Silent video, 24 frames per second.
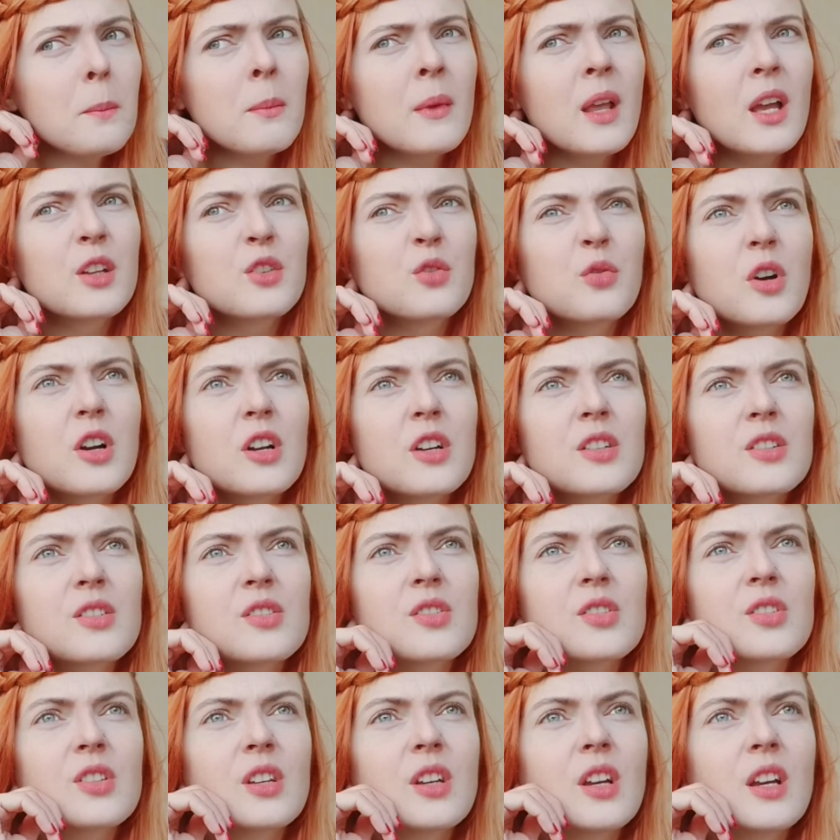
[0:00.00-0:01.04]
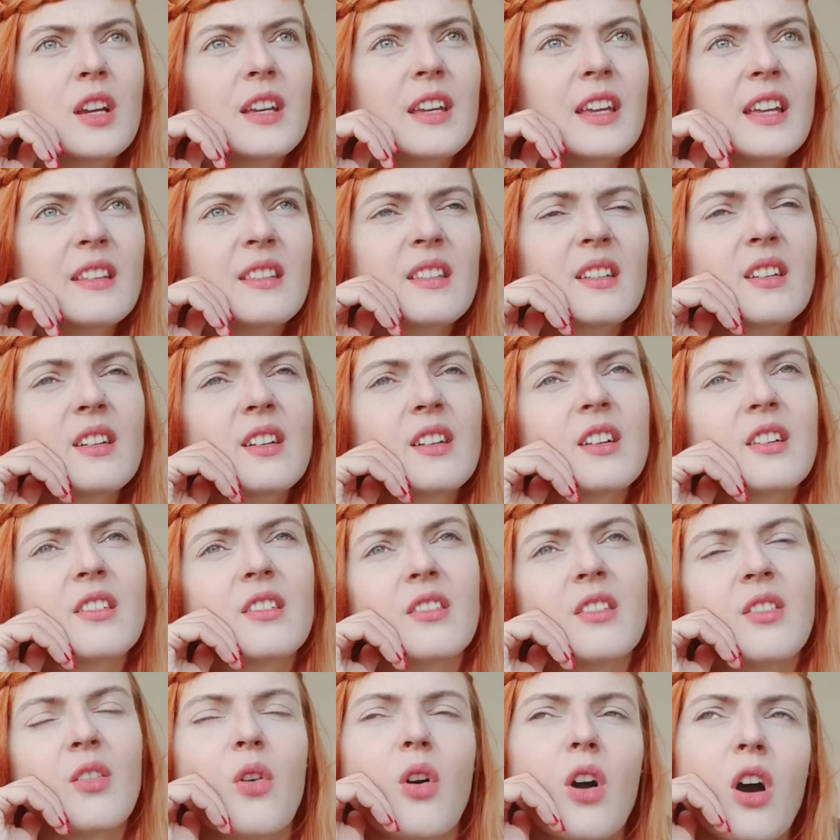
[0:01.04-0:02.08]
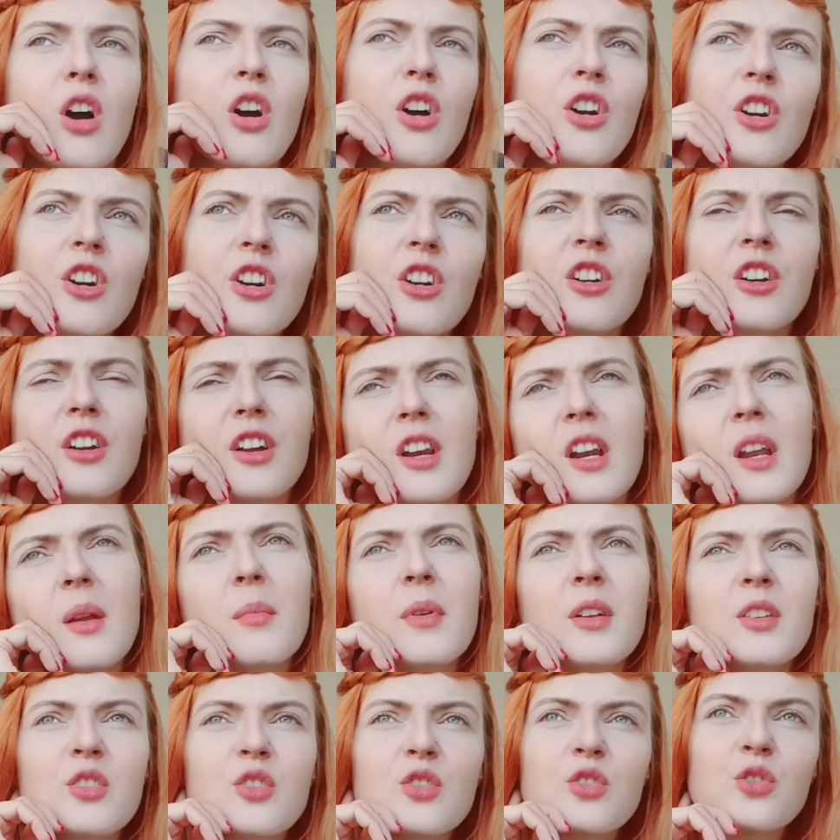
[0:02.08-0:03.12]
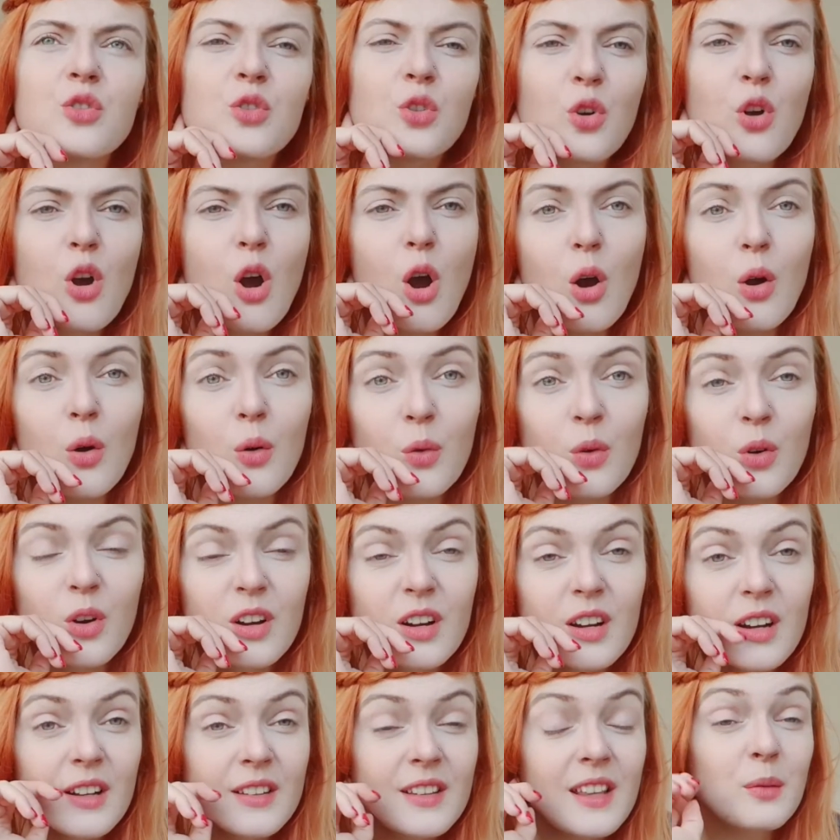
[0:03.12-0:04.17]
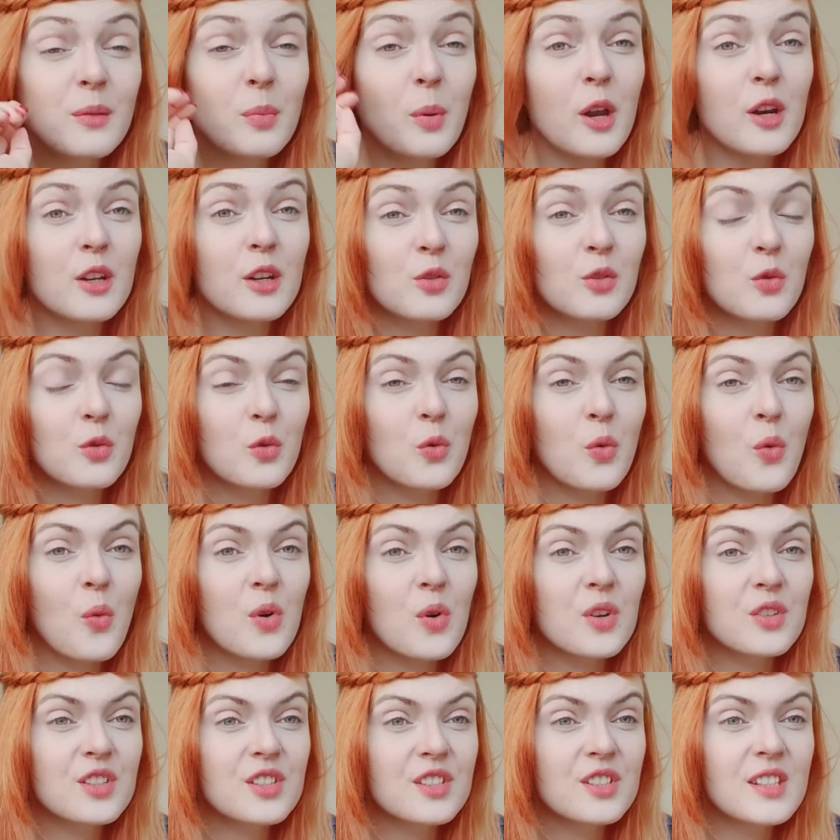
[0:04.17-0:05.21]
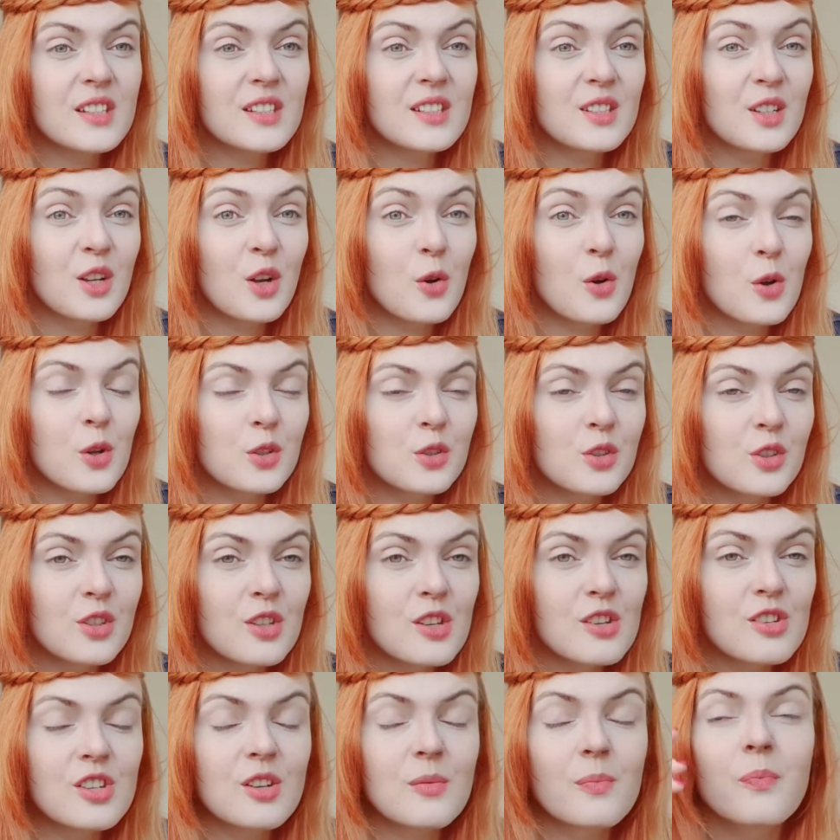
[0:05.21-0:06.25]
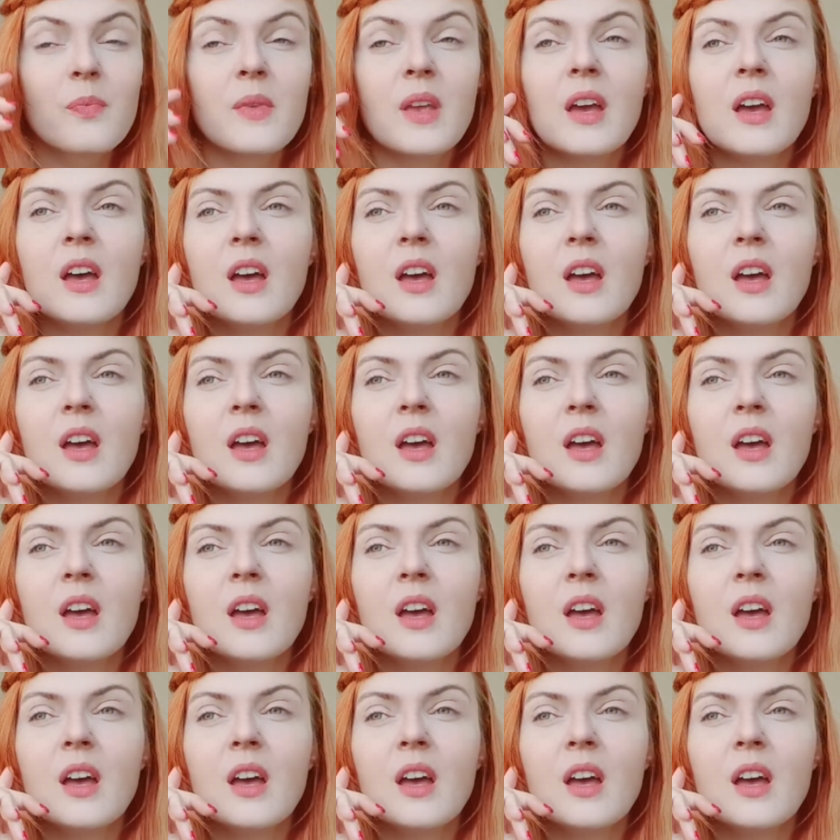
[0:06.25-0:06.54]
it was getting her agreement to go, that part who was resisting going to the gym.